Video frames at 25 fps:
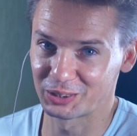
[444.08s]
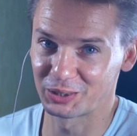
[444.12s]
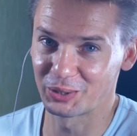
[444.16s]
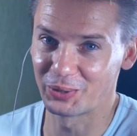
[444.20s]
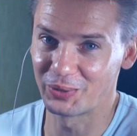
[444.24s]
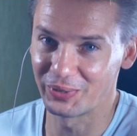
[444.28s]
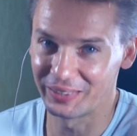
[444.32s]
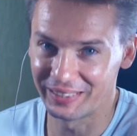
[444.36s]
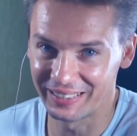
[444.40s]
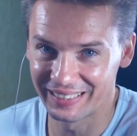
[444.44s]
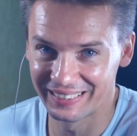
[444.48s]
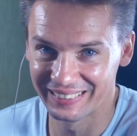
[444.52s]

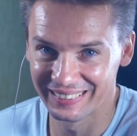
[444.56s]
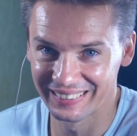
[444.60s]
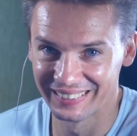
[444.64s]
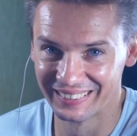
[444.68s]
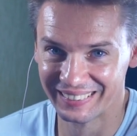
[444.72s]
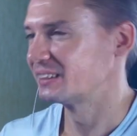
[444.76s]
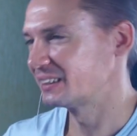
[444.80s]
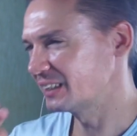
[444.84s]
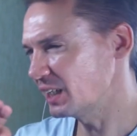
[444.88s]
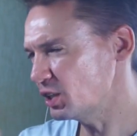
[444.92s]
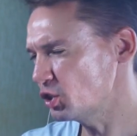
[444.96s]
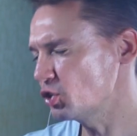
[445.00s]
Sonic.
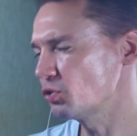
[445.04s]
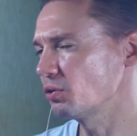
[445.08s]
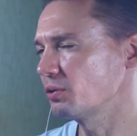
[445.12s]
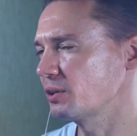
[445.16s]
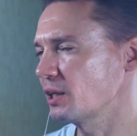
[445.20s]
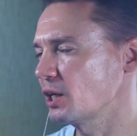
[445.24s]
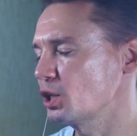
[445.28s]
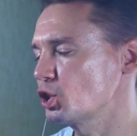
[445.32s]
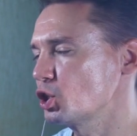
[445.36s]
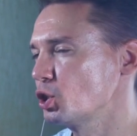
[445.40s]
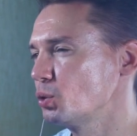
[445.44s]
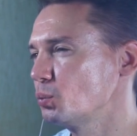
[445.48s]
Such a
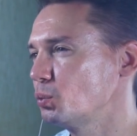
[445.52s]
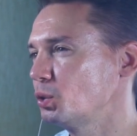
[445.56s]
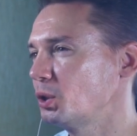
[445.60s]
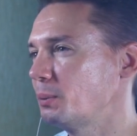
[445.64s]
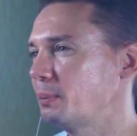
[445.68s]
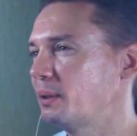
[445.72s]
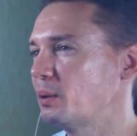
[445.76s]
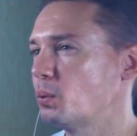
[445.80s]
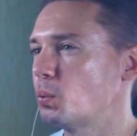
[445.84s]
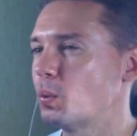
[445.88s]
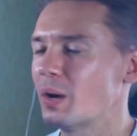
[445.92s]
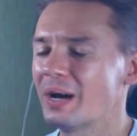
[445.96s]
rotation would
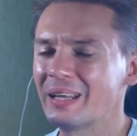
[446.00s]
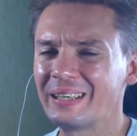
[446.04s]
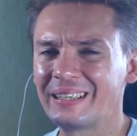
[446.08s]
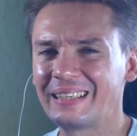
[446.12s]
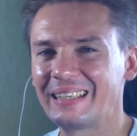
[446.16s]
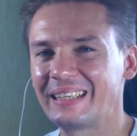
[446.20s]
be one